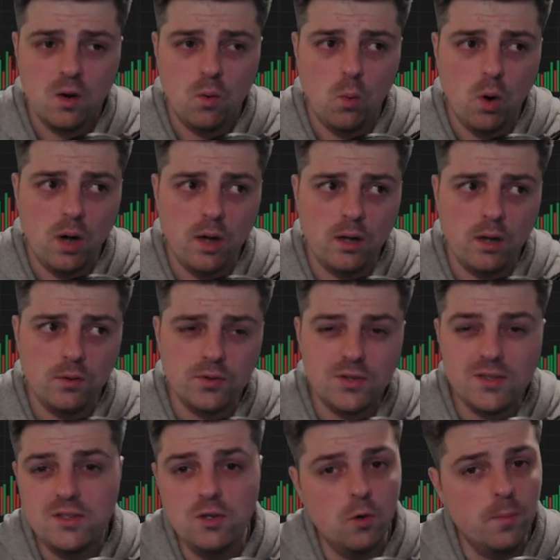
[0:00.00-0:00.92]
while
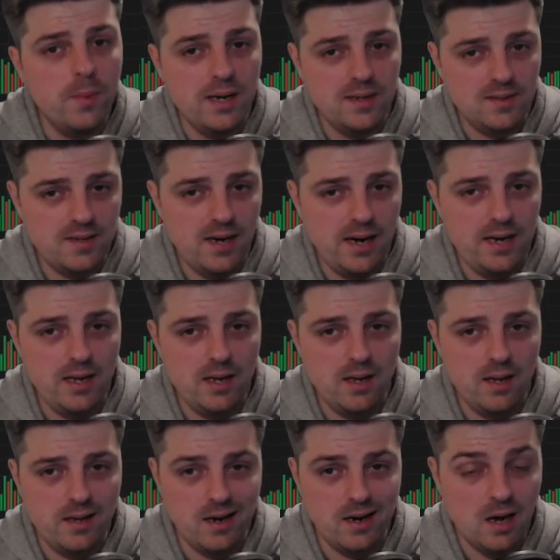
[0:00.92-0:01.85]
still
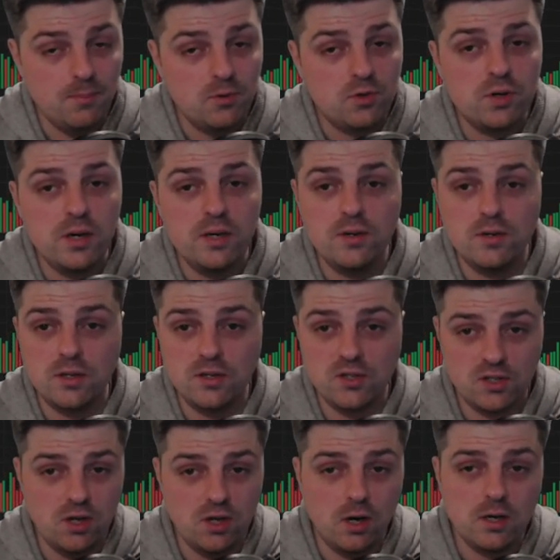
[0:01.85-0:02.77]
maintaining an uptrend on a
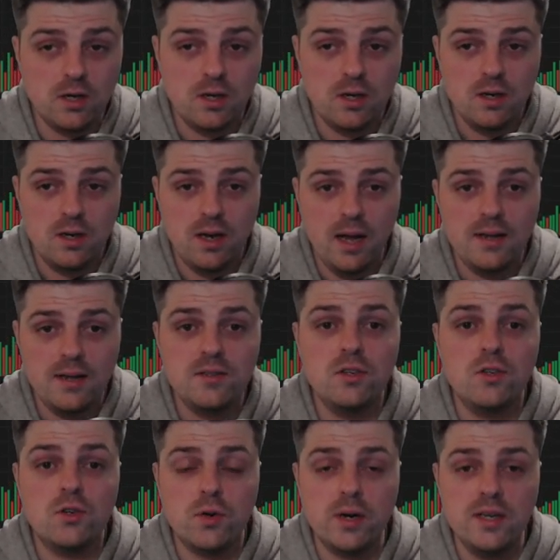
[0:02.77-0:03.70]
stock as
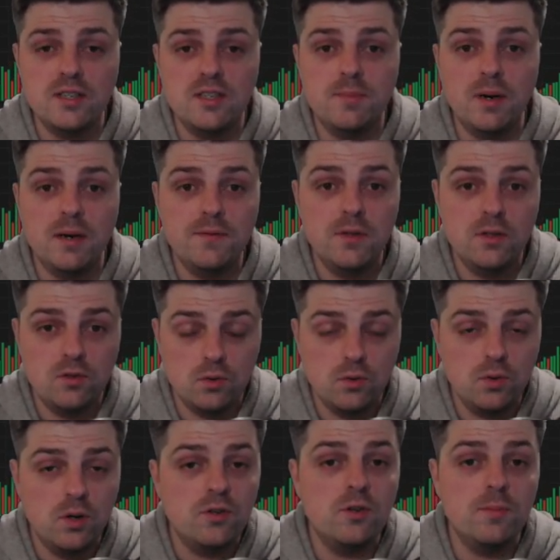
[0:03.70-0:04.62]
it trades above the
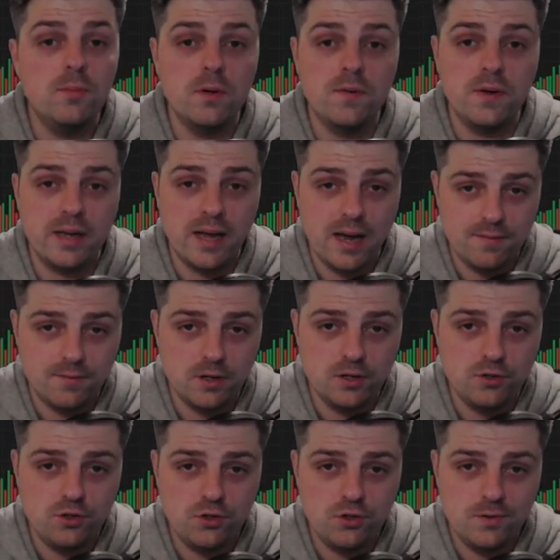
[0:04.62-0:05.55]
200 moving
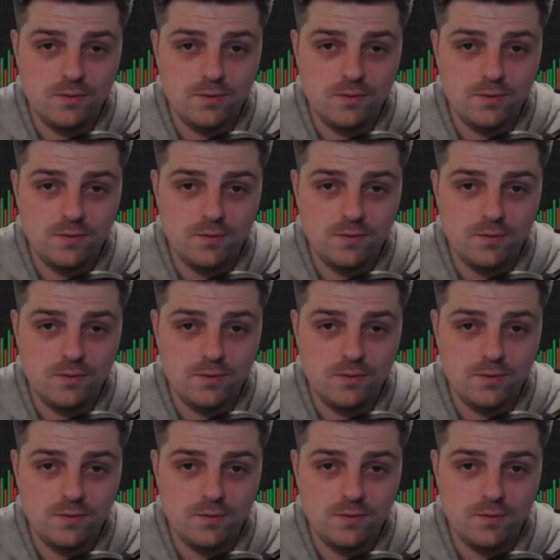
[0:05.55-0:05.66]
average.